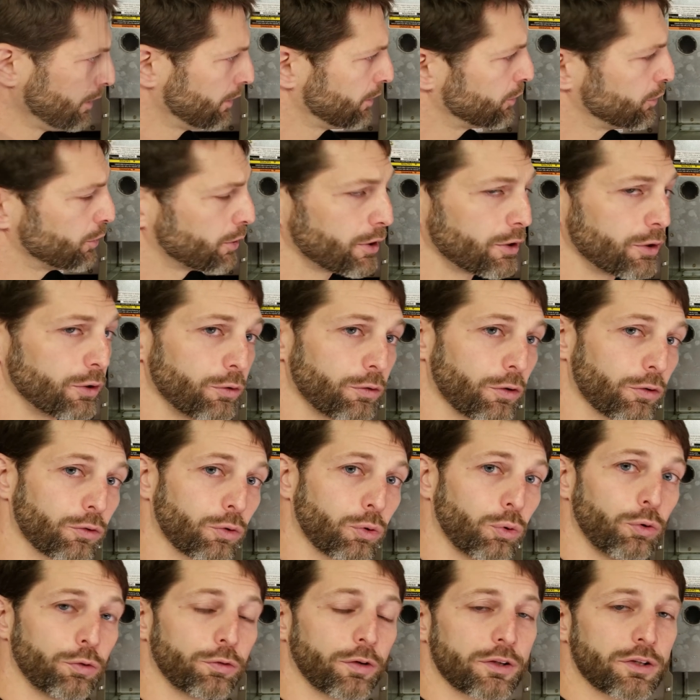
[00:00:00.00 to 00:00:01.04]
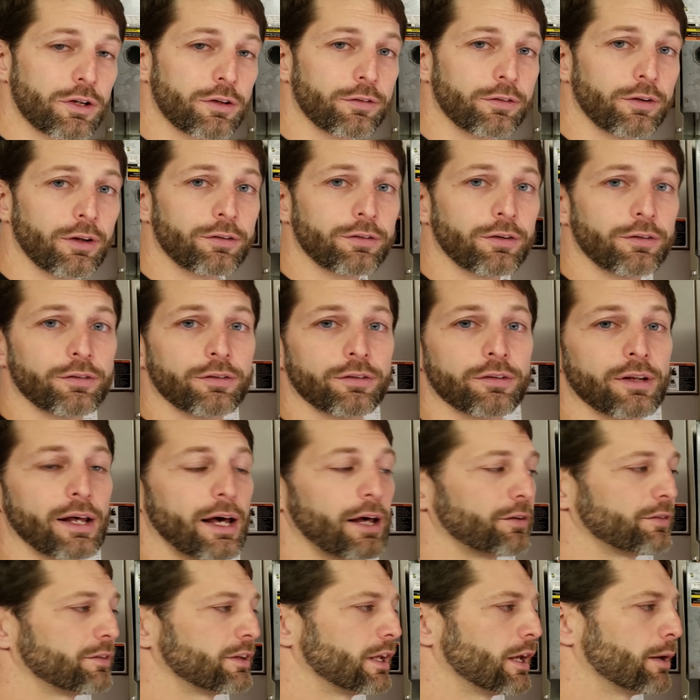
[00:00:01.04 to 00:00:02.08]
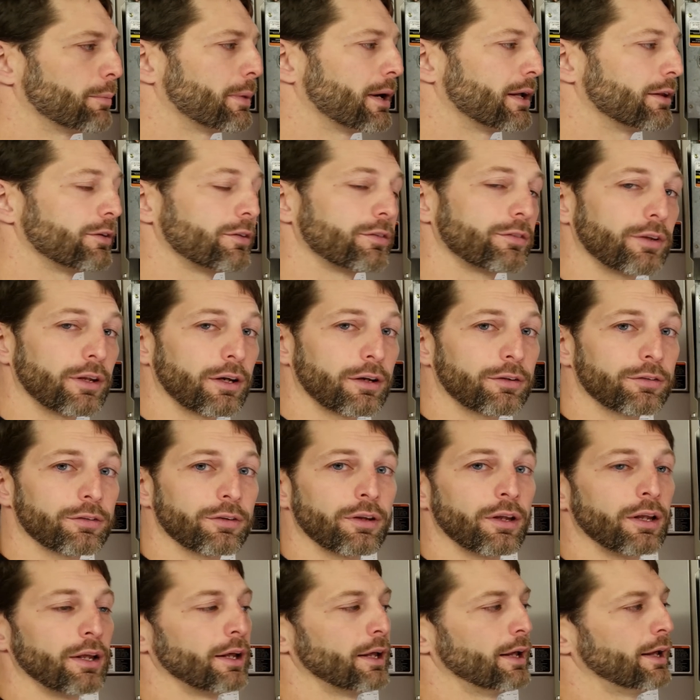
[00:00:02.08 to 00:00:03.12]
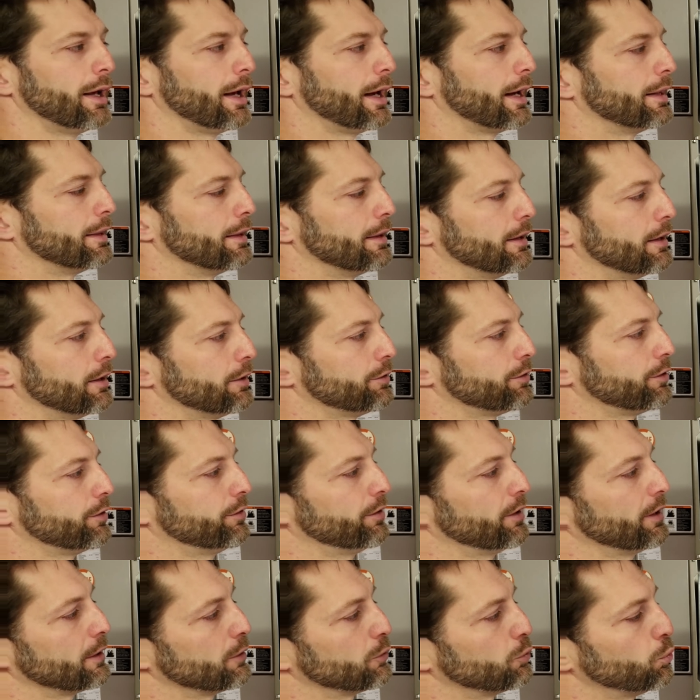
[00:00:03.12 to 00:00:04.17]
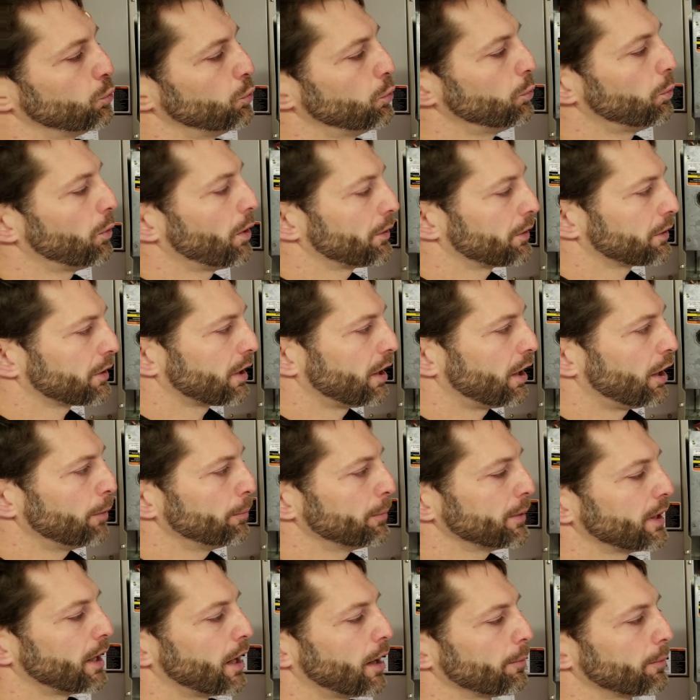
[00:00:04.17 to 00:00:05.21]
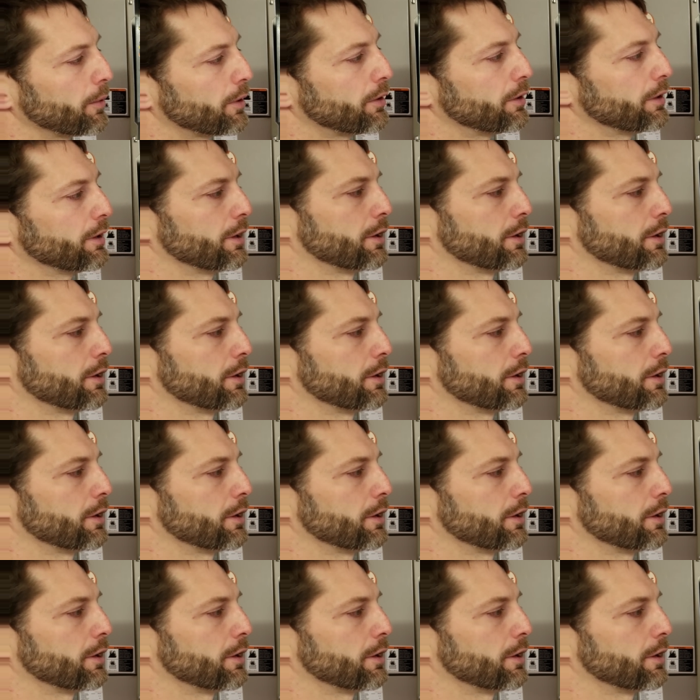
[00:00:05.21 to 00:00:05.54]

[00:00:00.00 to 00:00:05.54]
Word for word: You could use a tool such as this. This is SDMN6, and this is a dual water column manometer.